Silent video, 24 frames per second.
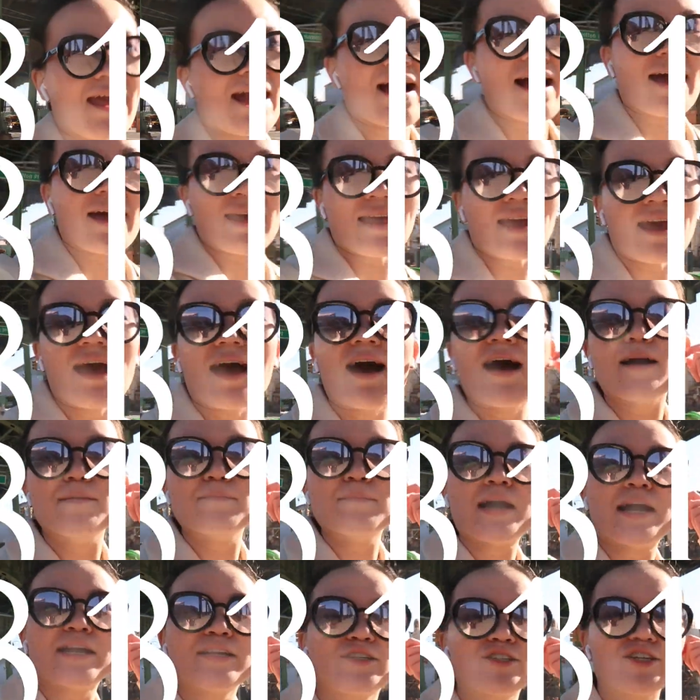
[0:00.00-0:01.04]
I
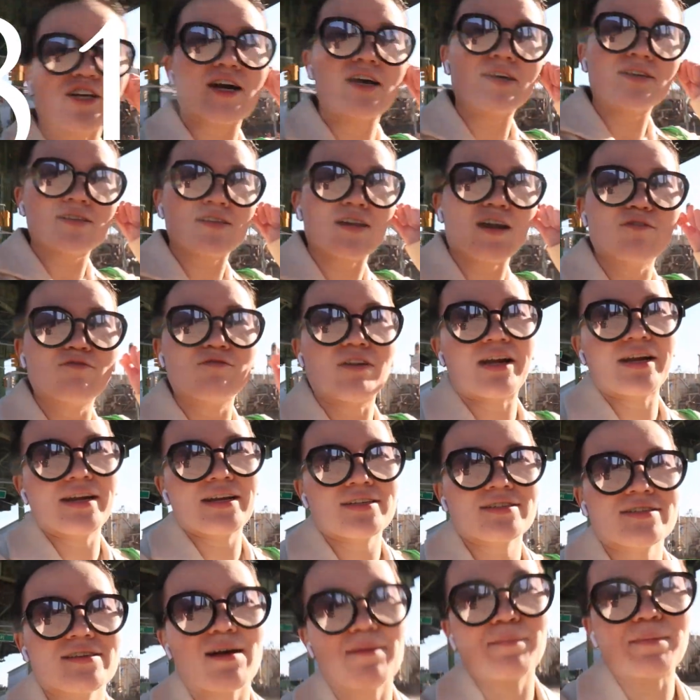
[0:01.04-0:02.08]
am just
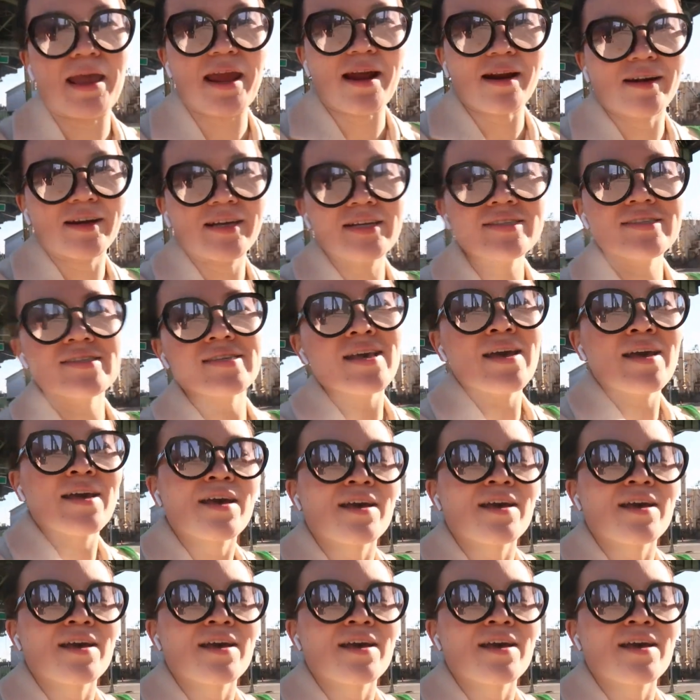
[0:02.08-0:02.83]
running some errands,